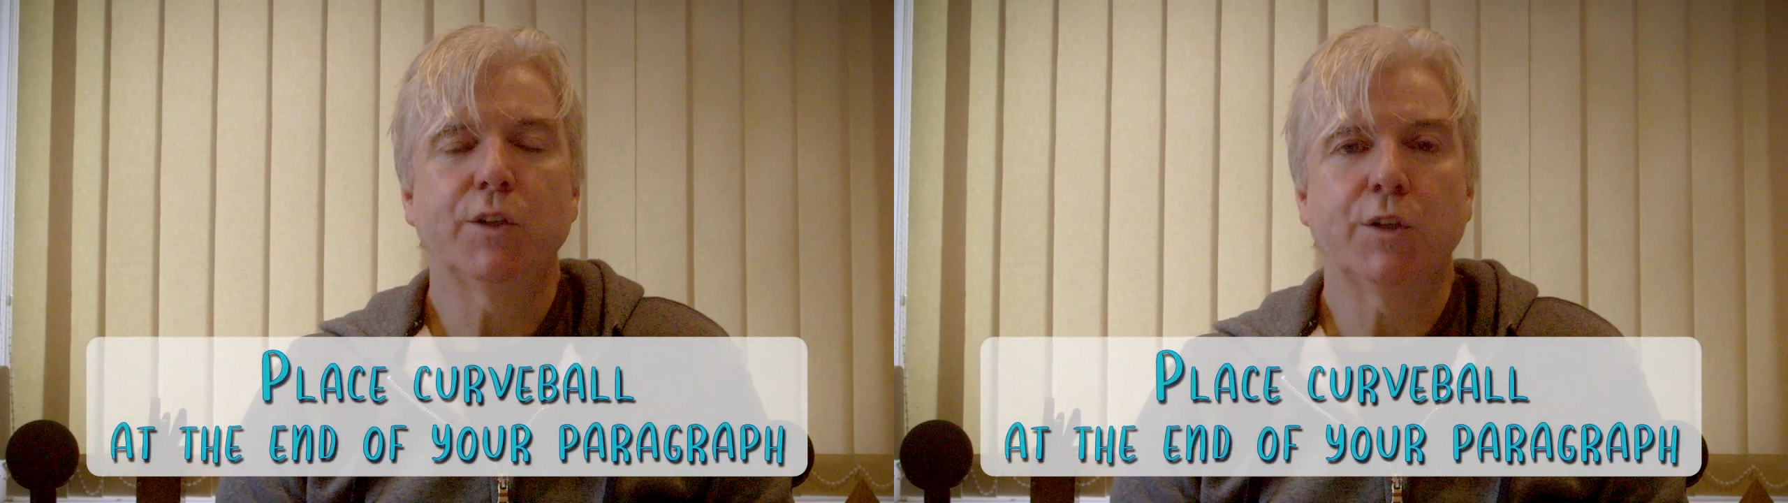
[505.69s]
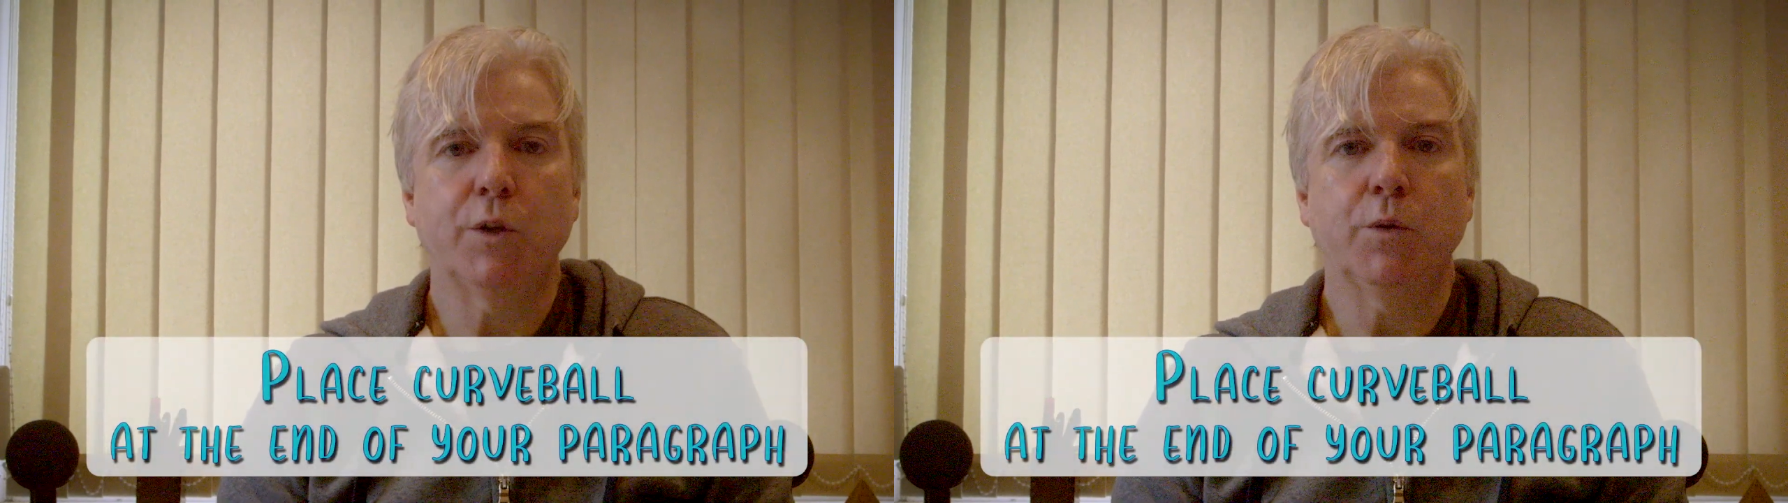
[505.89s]

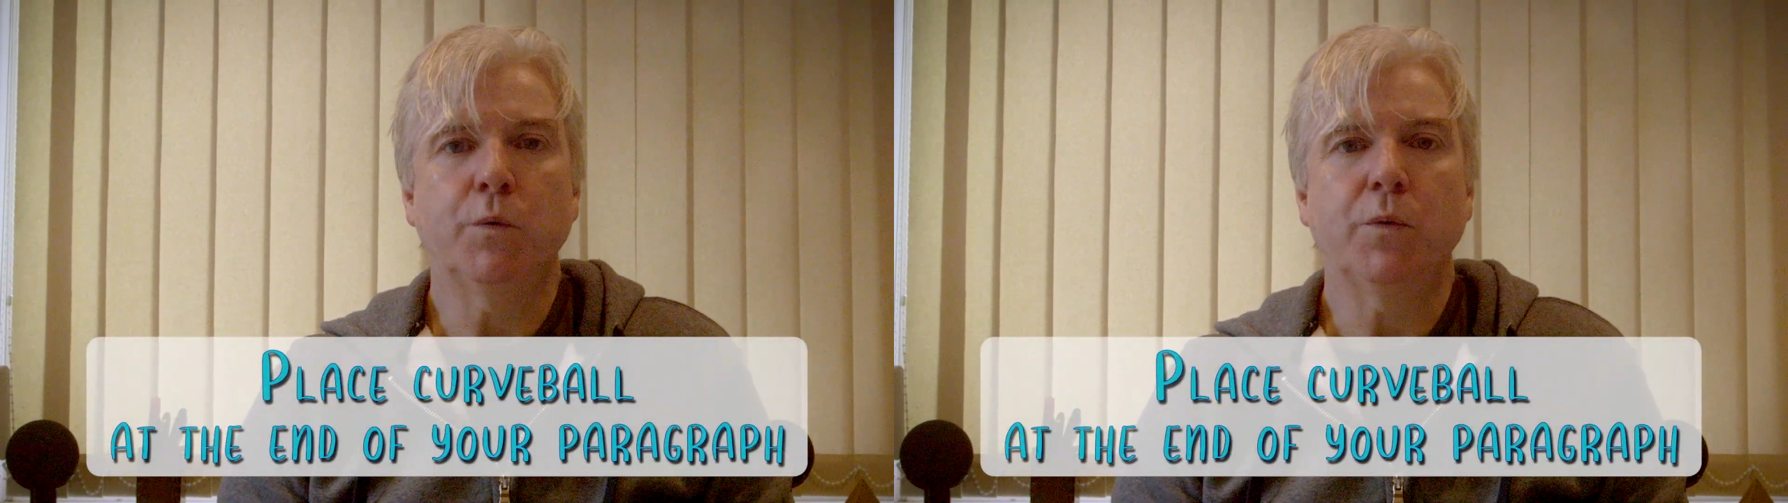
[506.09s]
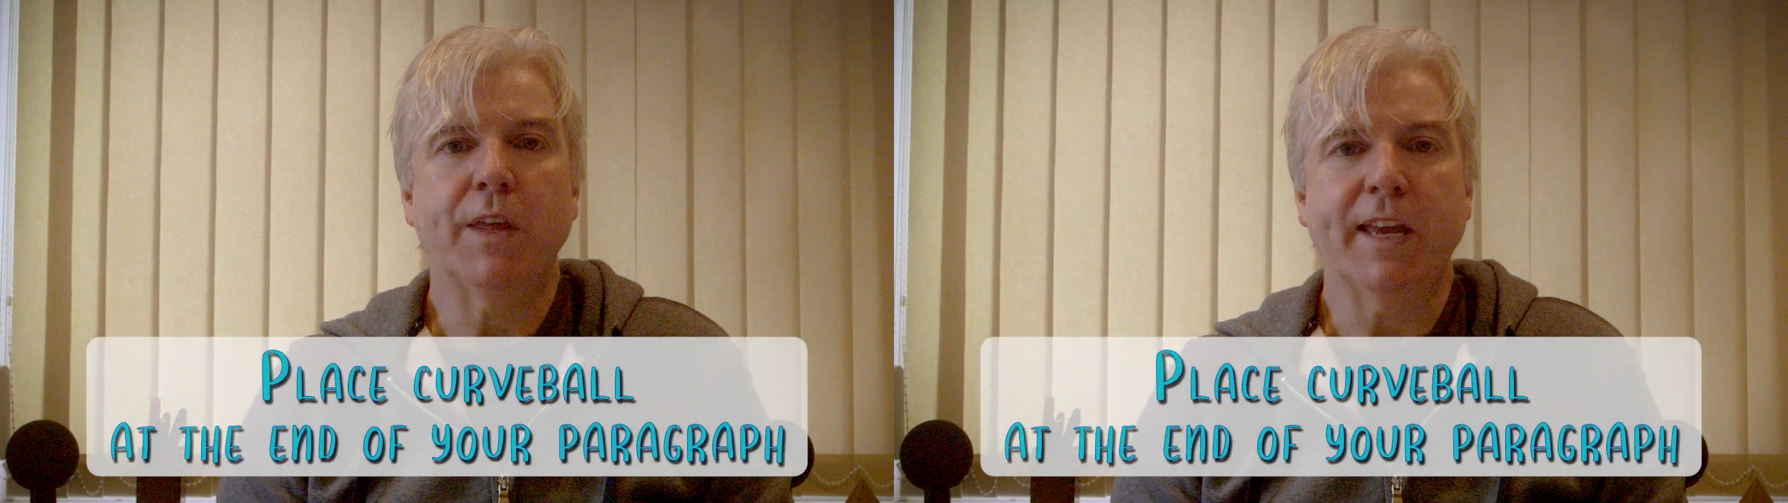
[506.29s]

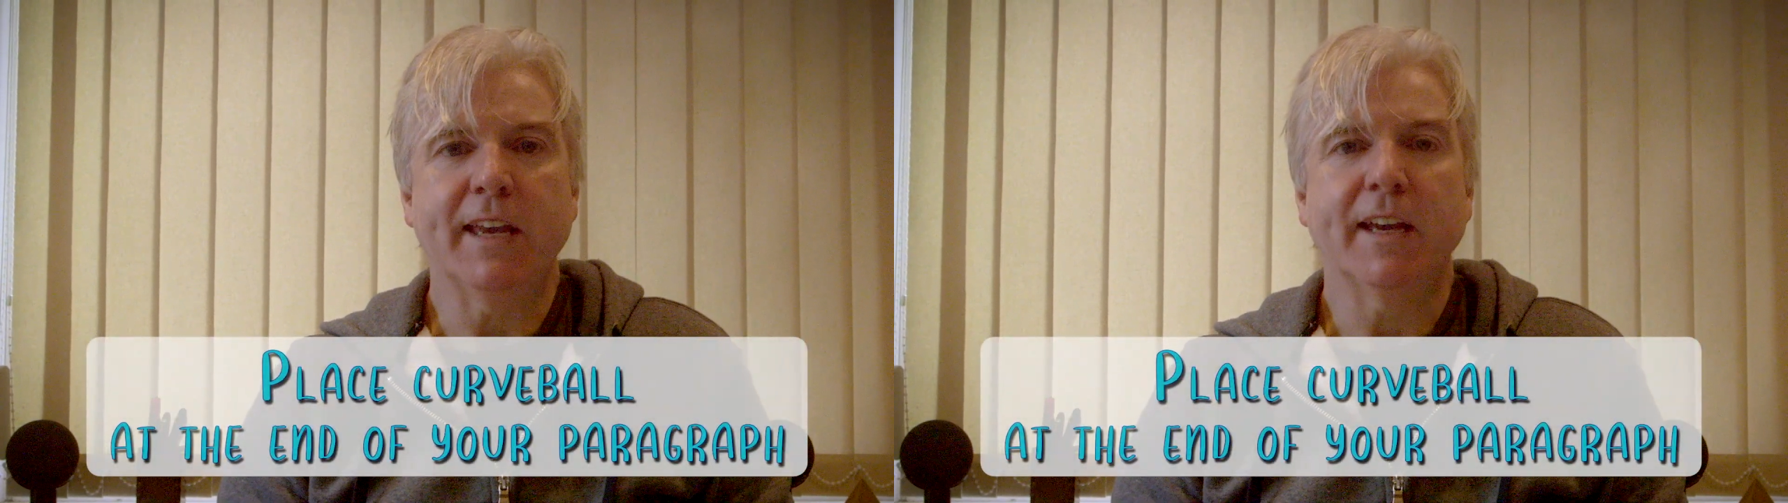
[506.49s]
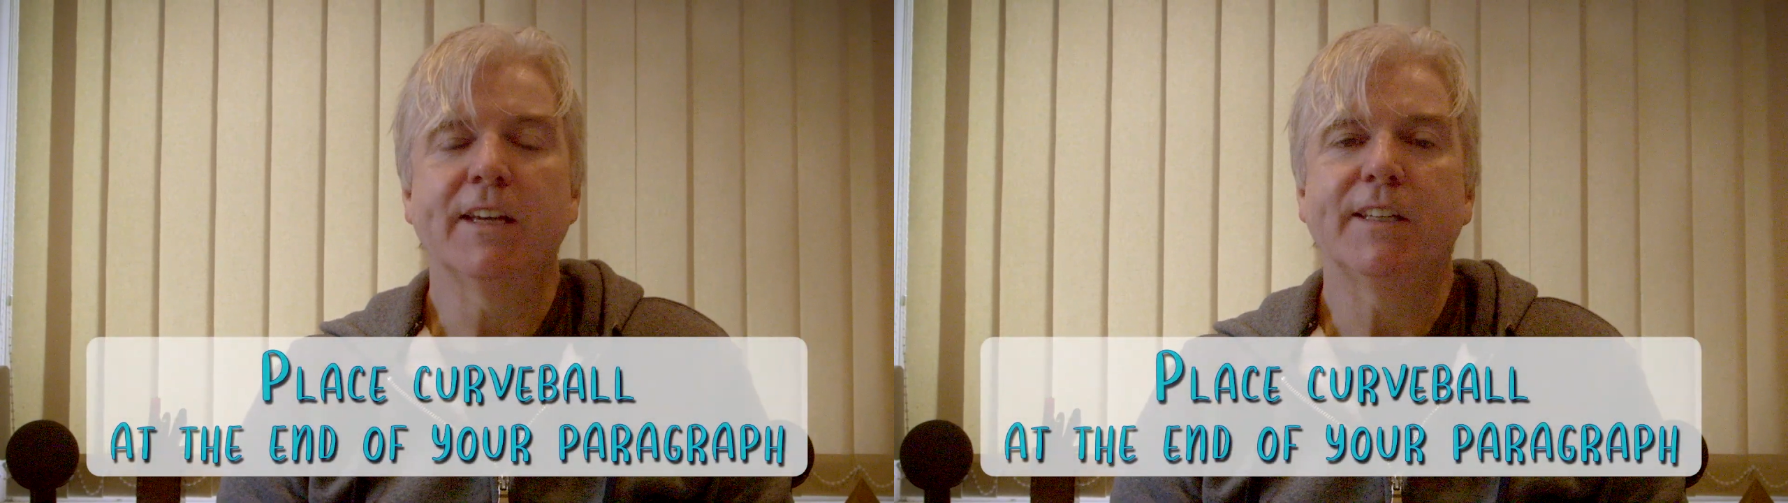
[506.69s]
to
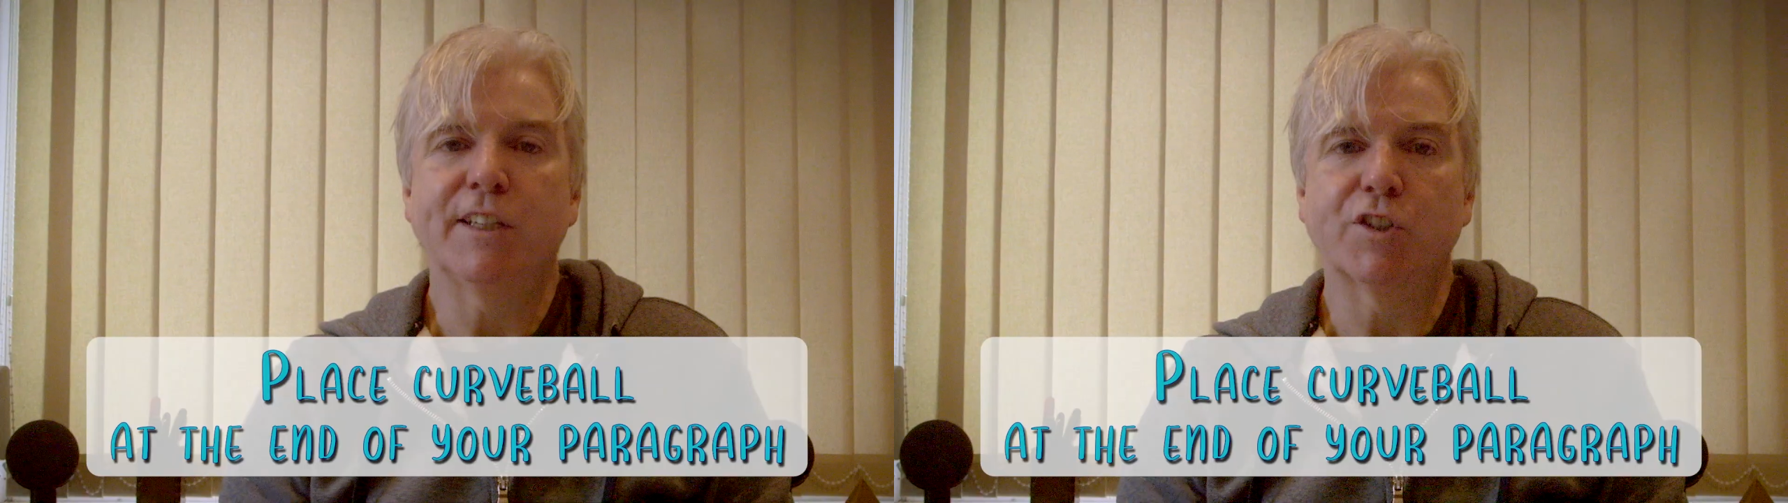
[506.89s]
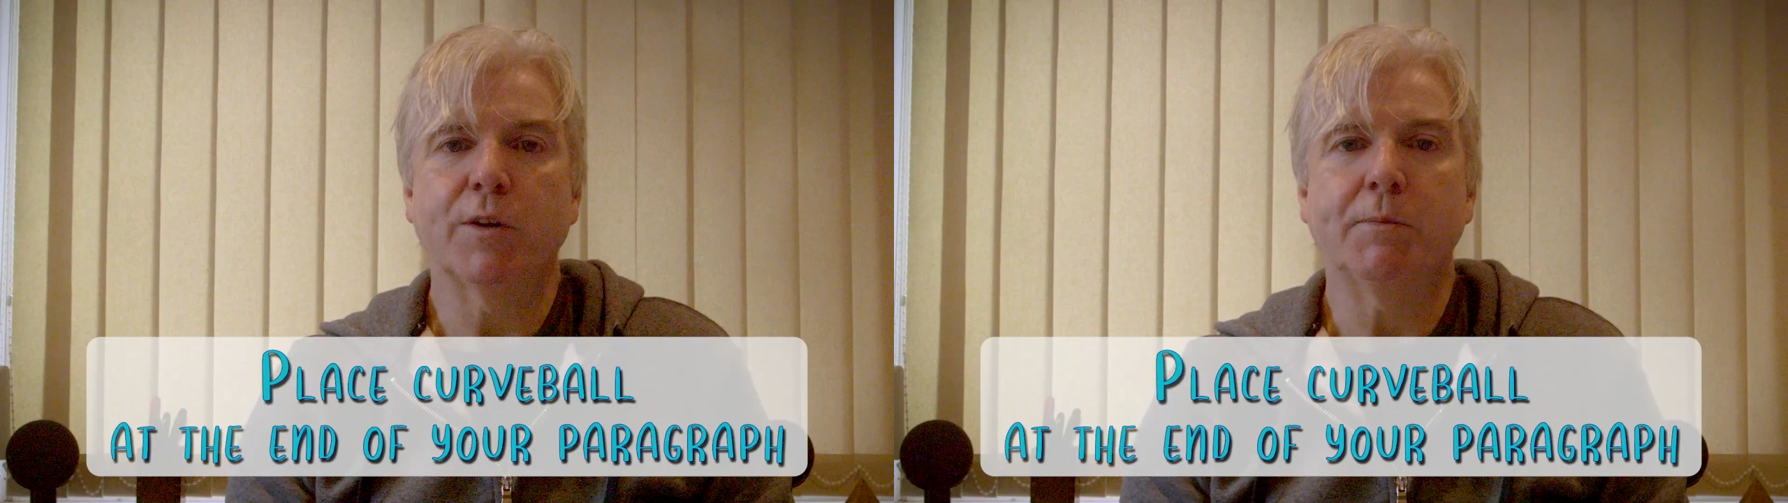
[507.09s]
the
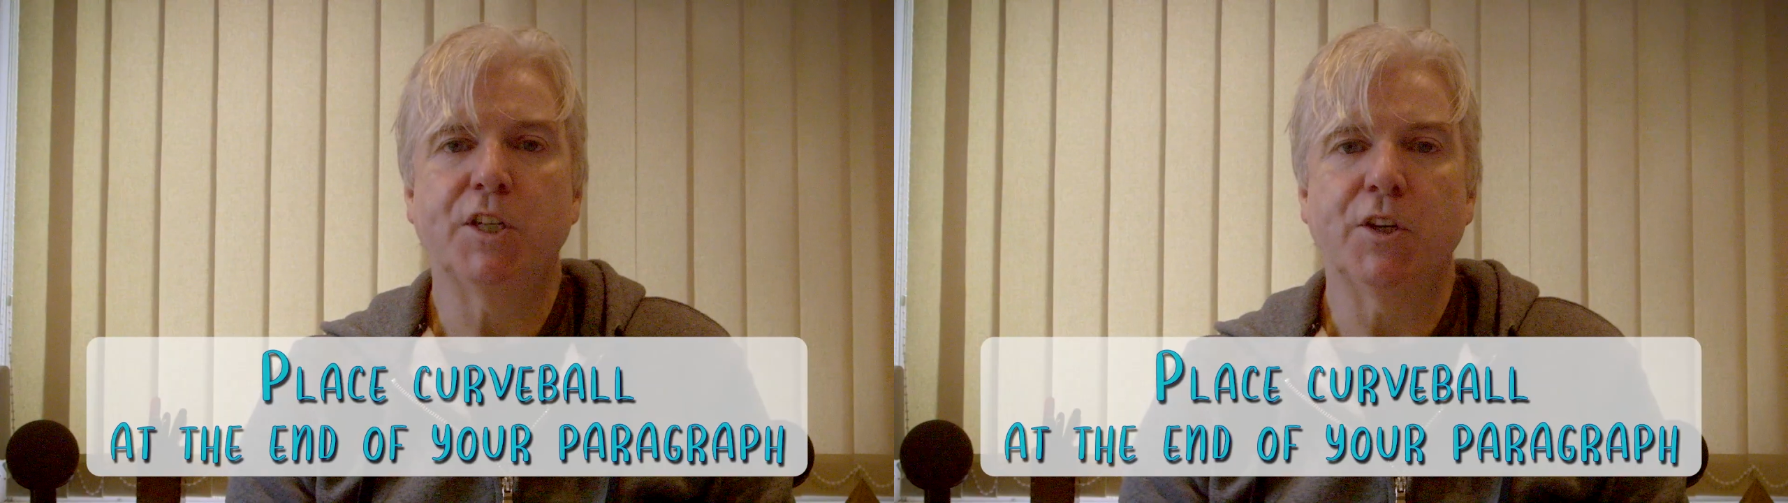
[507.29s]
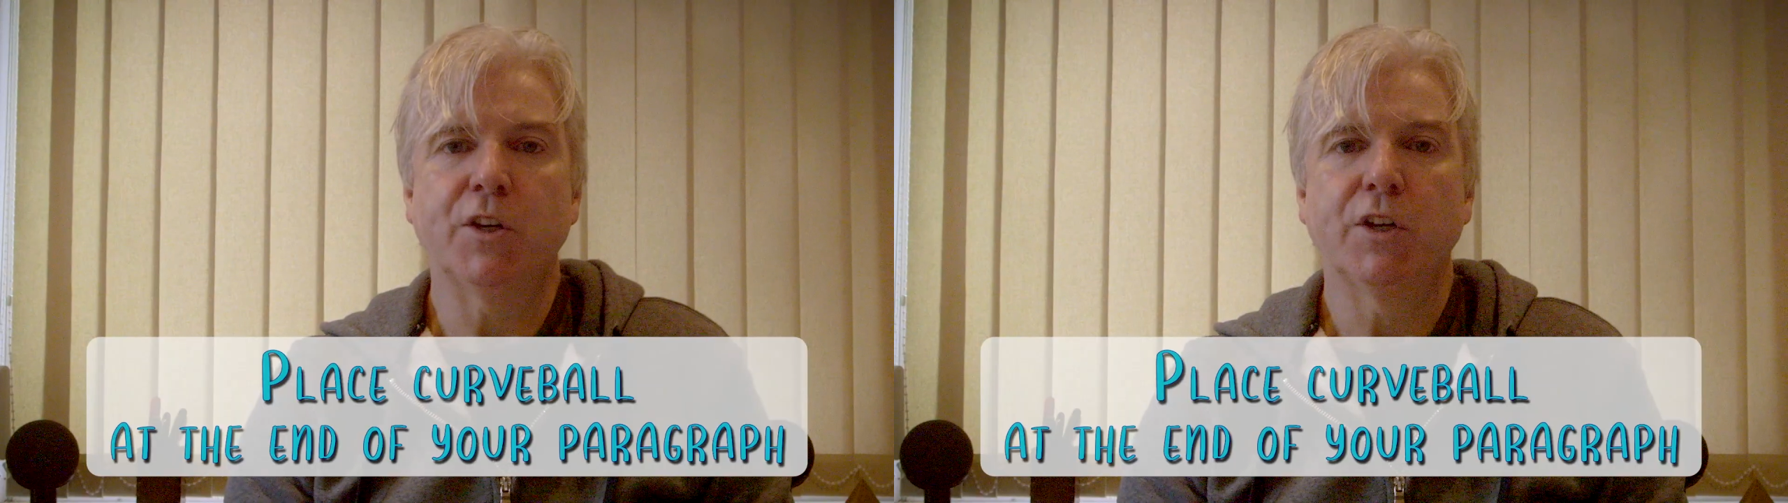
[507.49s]

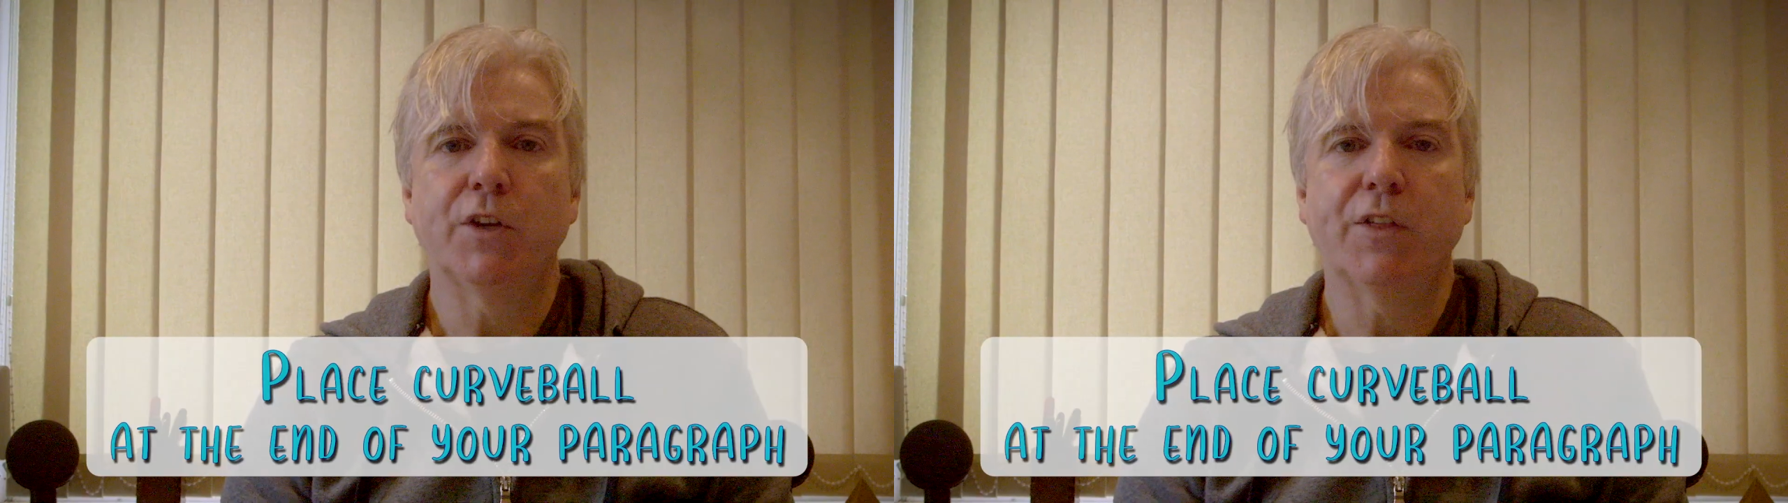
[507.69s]
description